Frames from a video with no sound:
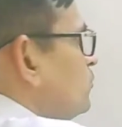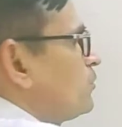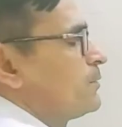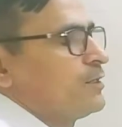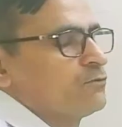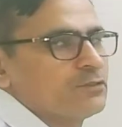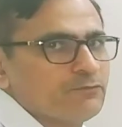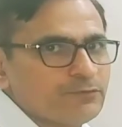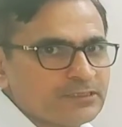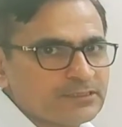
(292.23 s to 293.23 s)
talk about
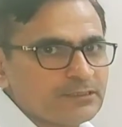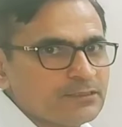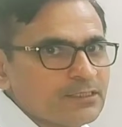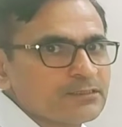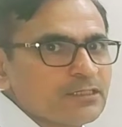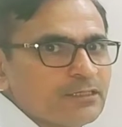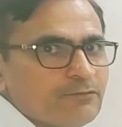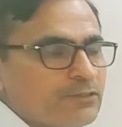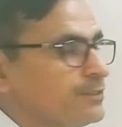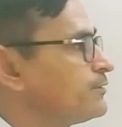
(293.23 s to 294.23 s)
the first sentence I
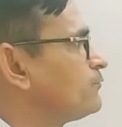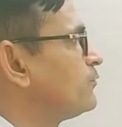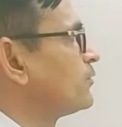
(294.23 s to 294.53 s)
have written